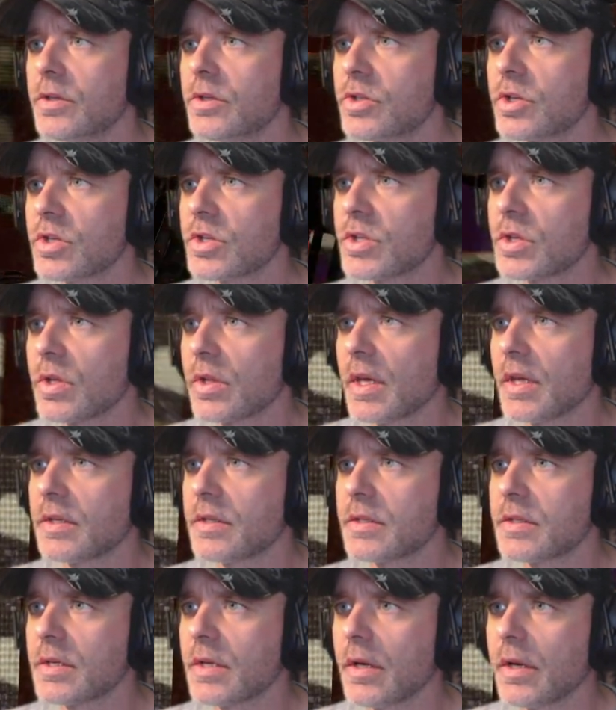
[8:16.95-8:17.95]
Just so that
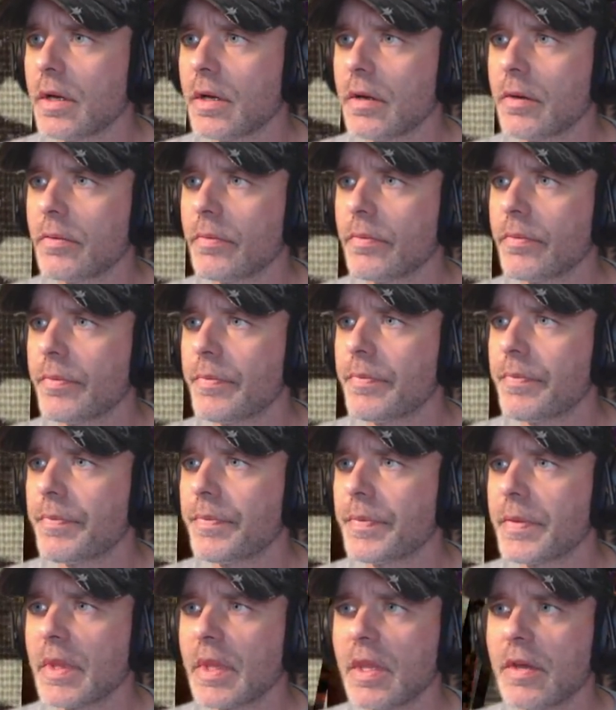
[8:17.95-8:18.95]
if
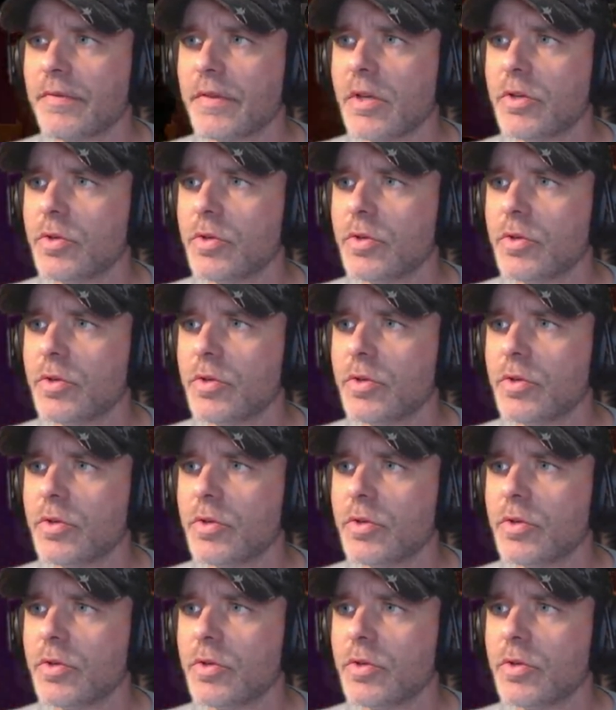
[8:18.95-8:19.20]
they